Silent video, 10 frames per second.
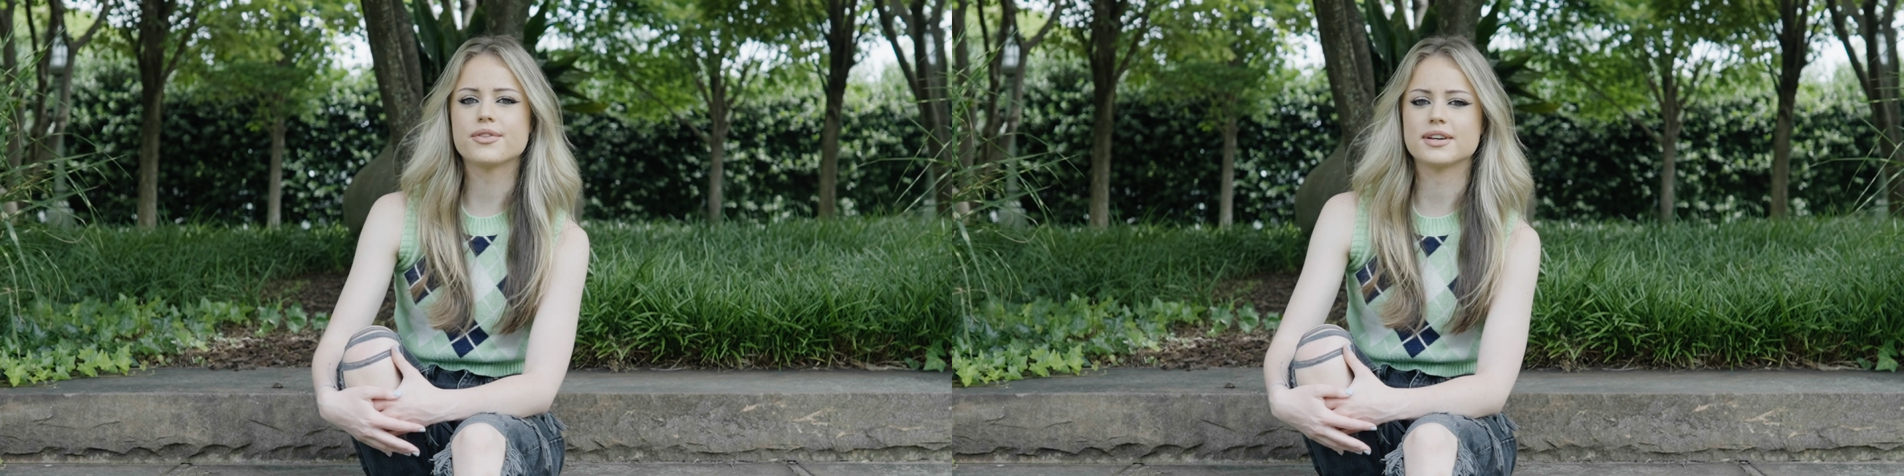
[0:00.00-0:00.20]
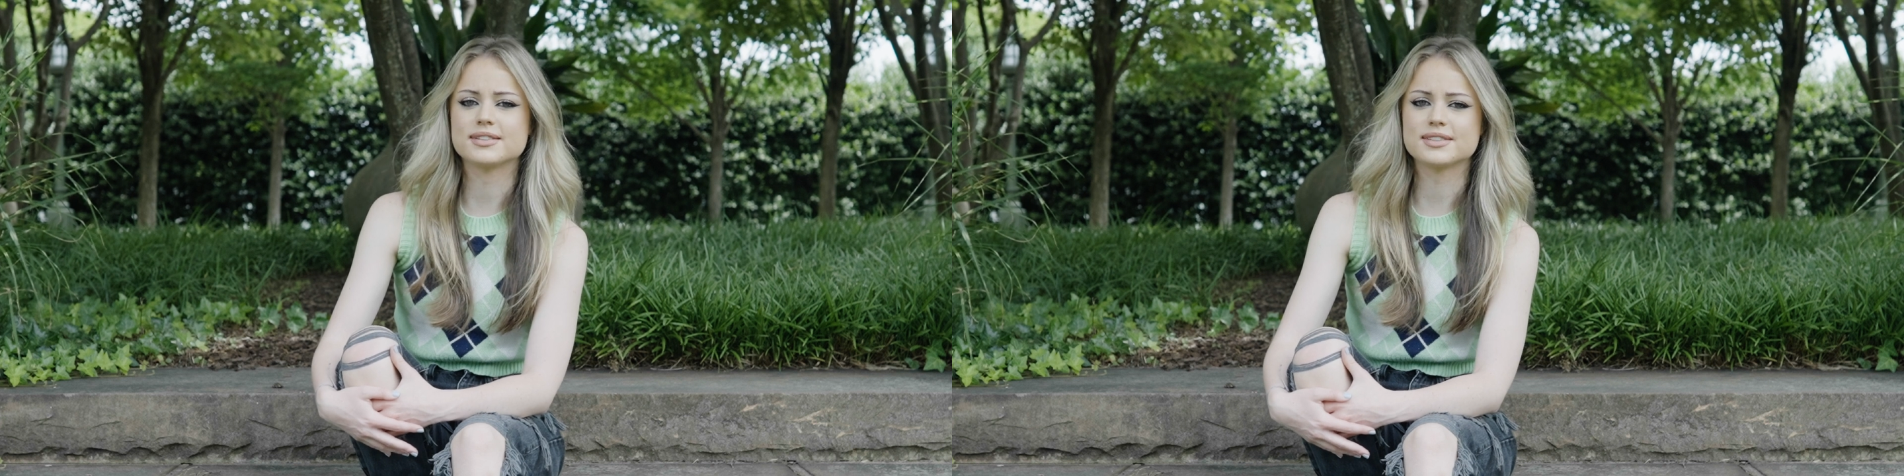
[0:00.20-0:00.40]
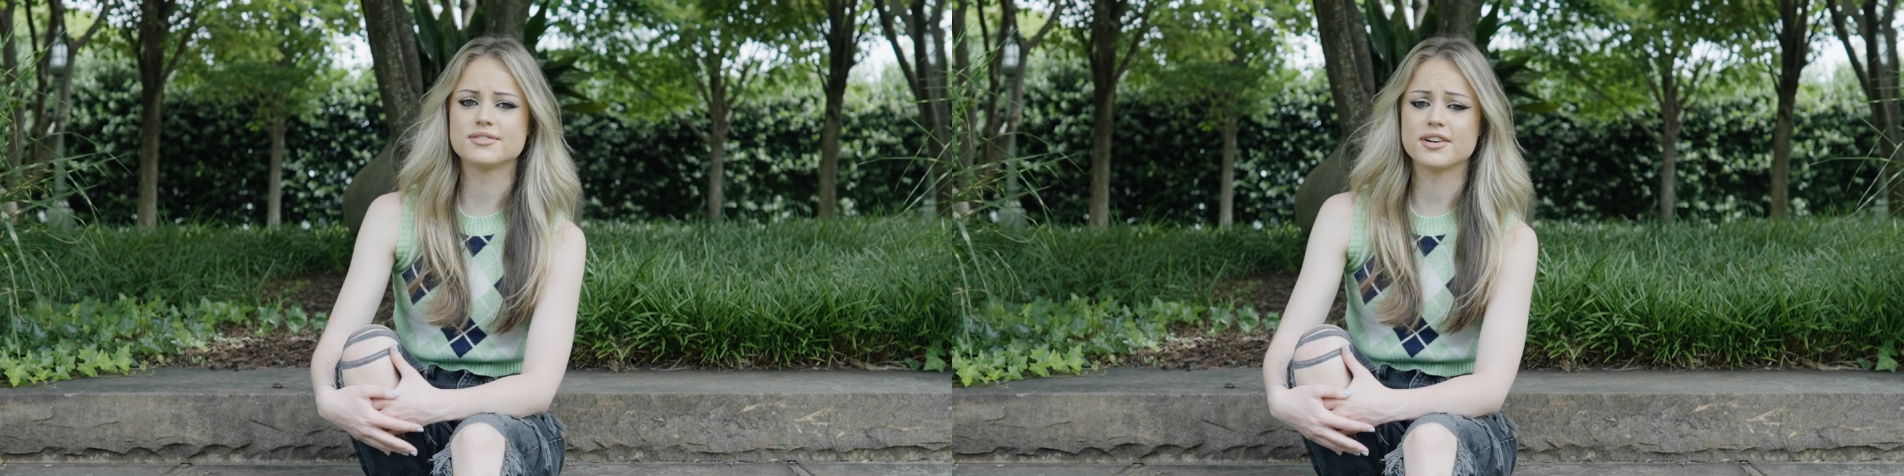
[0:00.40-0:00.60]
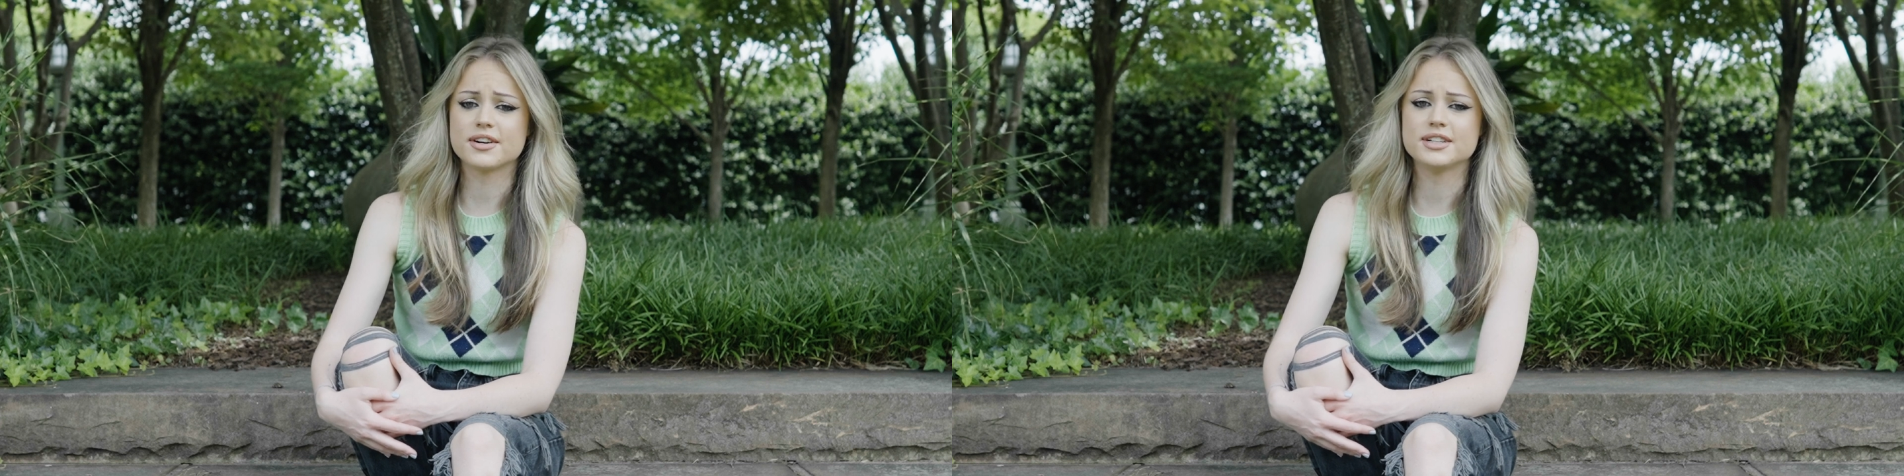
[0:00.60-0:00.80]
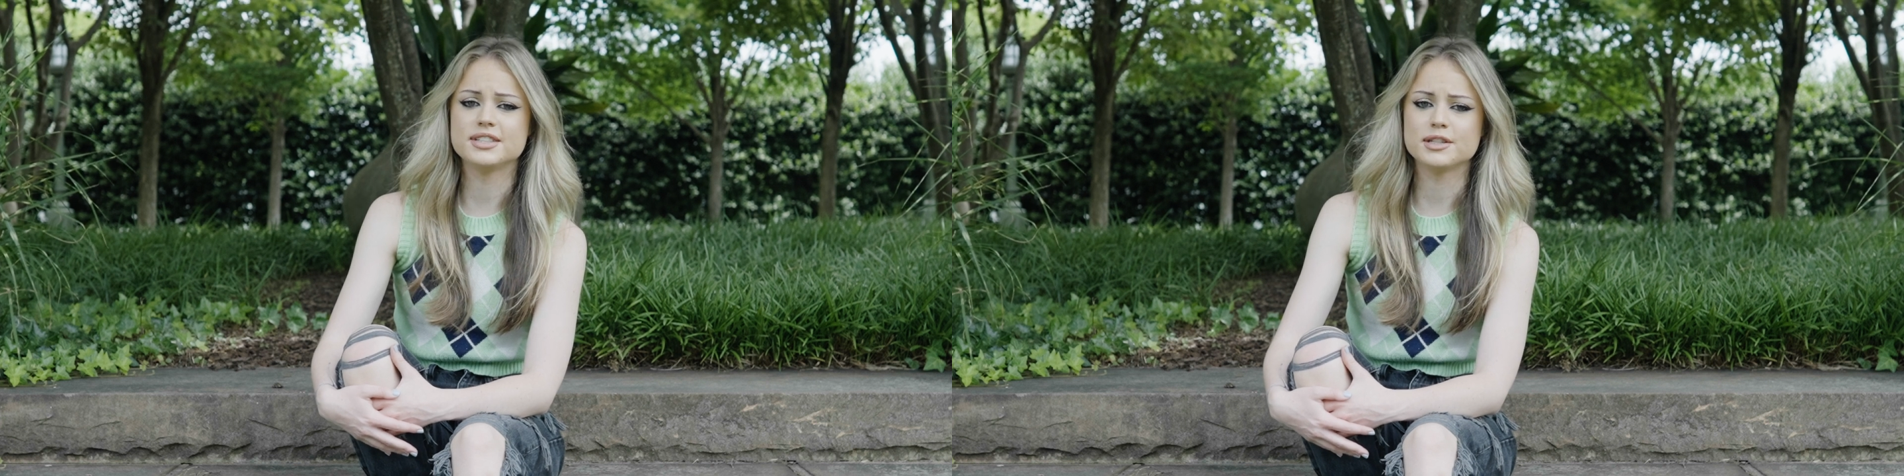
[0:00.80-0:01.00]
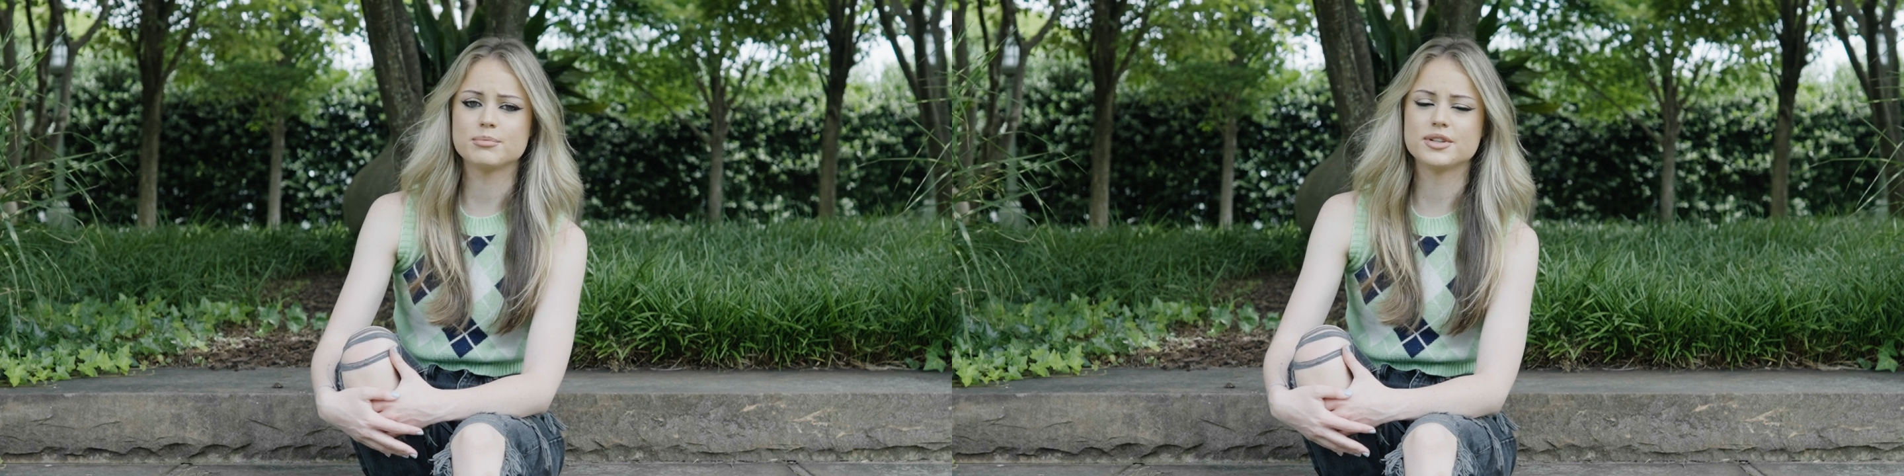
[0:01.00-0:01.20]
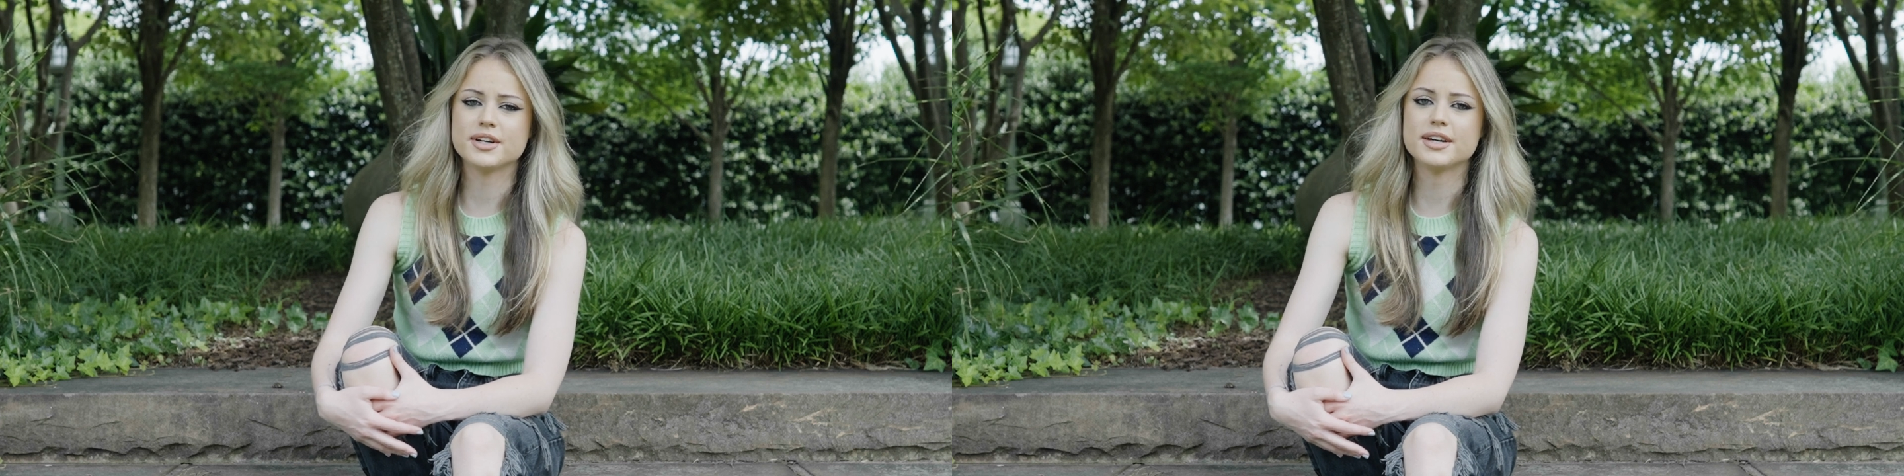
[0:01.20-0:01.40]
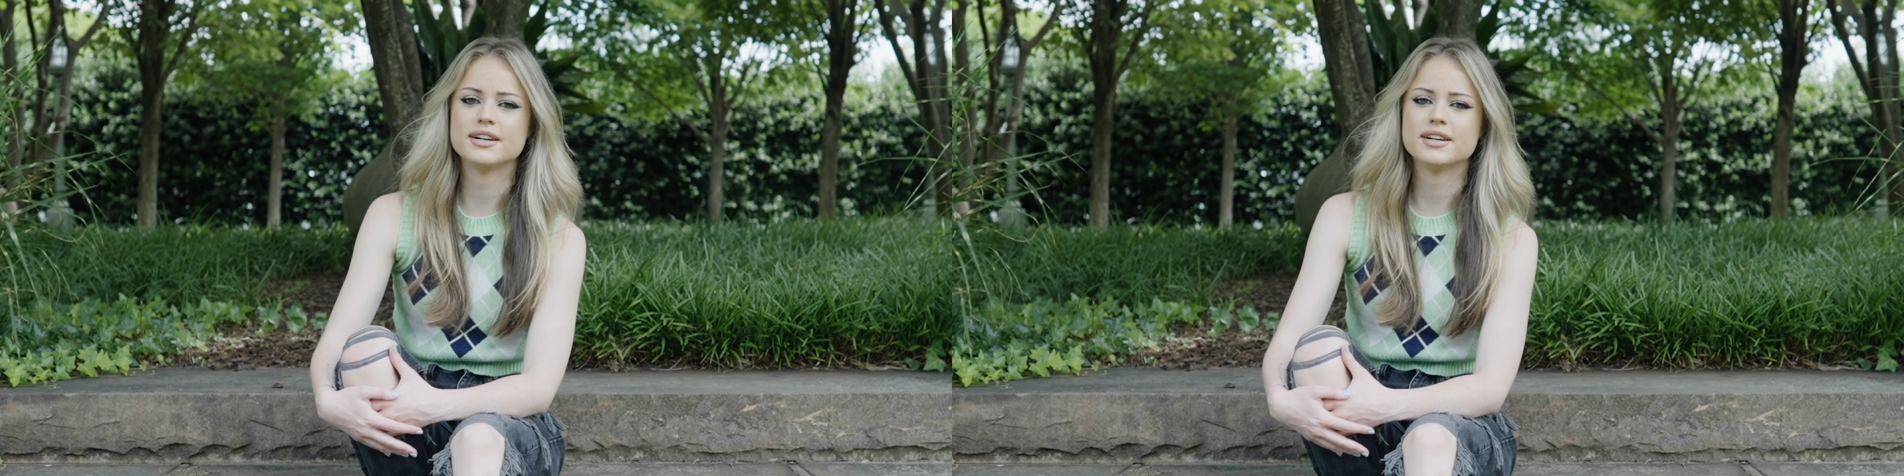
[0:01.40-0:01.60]
things very
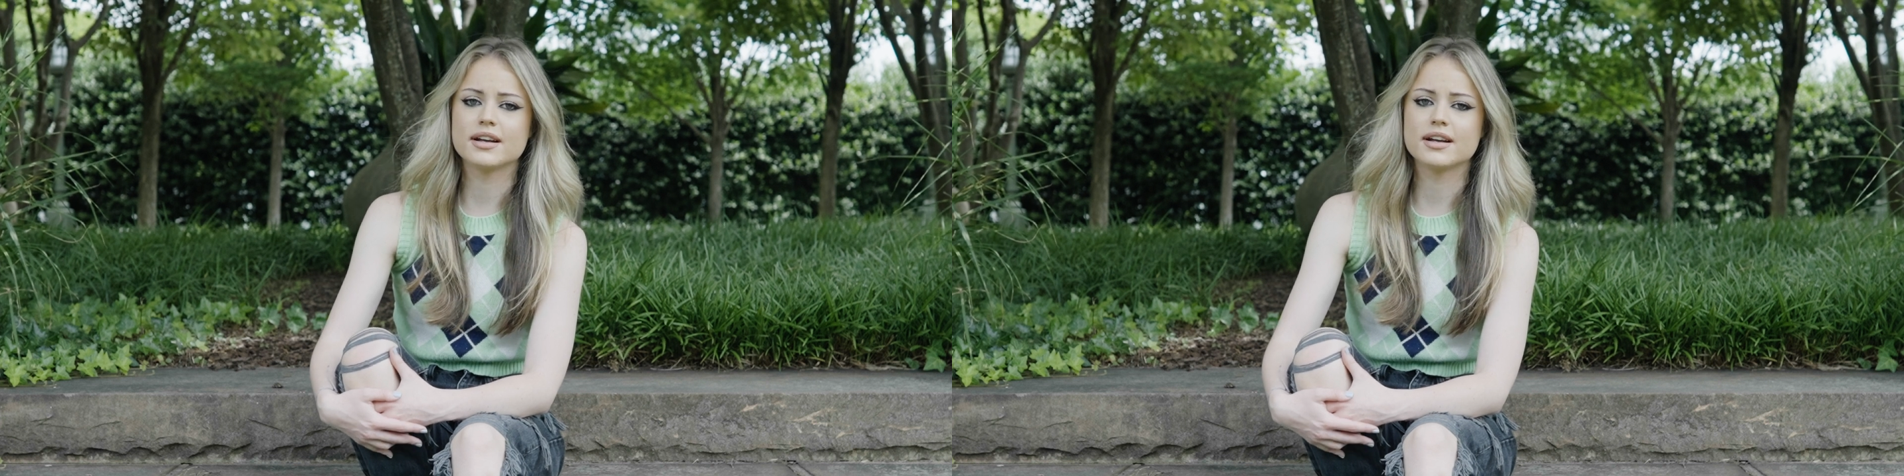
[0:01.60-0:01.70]
deeply.